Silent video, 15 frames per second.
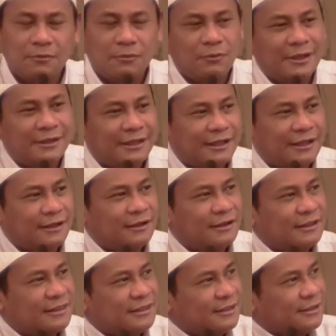what
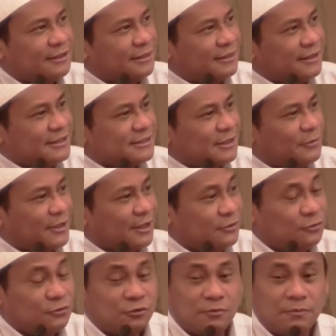are the things that we can
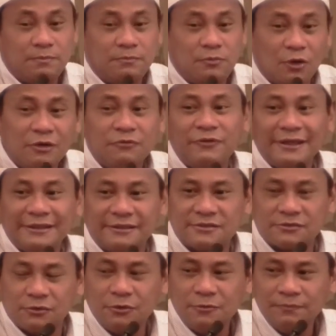do to purify
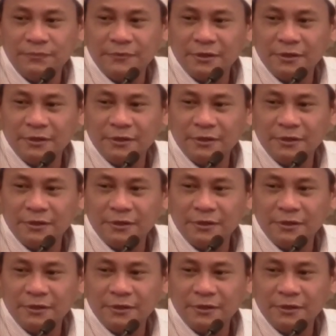this ruh,